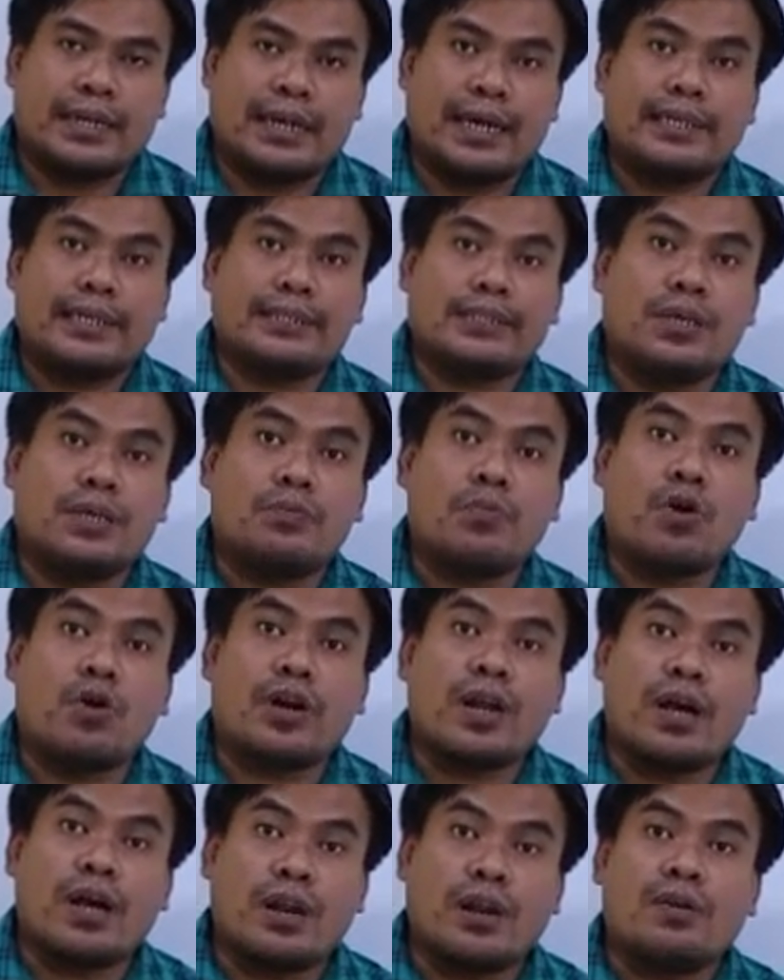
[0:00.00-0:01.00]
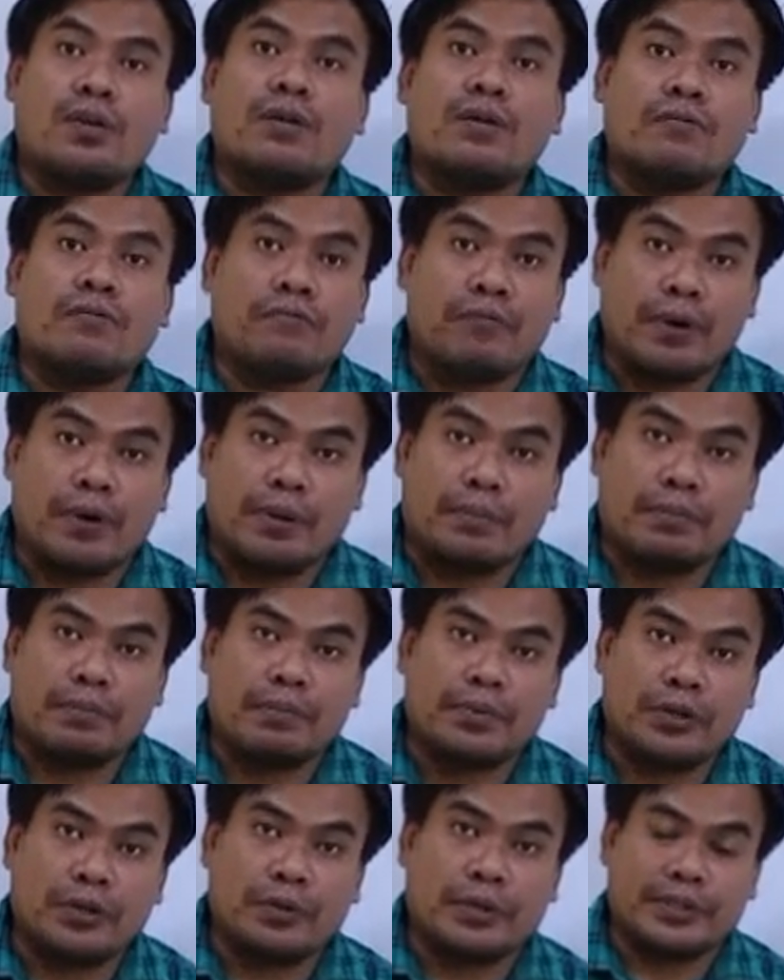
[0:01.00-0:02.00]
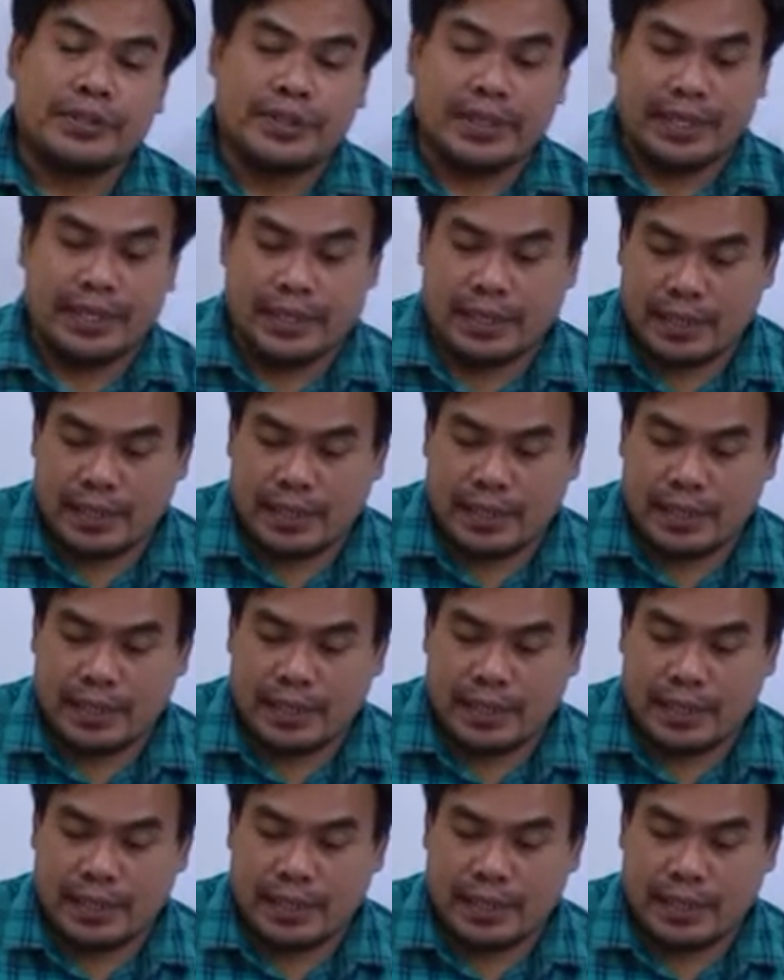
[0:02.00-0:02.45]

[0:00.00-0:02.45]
it's the modal verb, you would say.